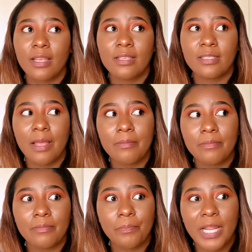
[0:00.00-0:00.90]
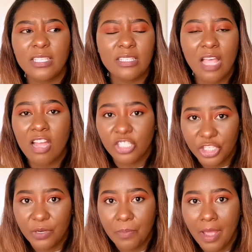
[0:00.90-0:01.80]
some places are
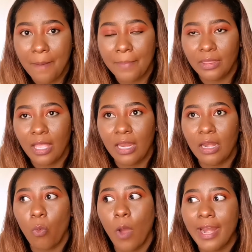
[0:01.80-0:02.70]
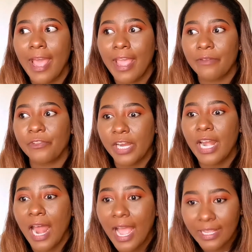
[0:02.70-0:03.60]
cheaper, but then what I have
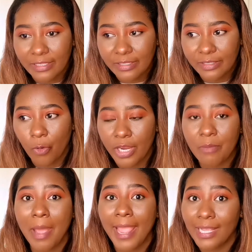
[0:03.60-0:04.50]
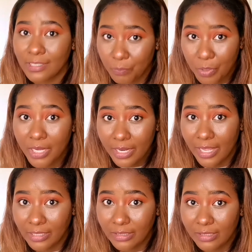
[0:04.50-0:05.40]
realized, or in my
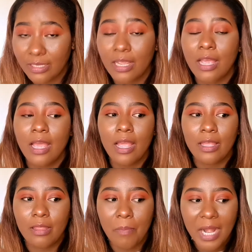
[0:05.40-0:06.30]
experience, the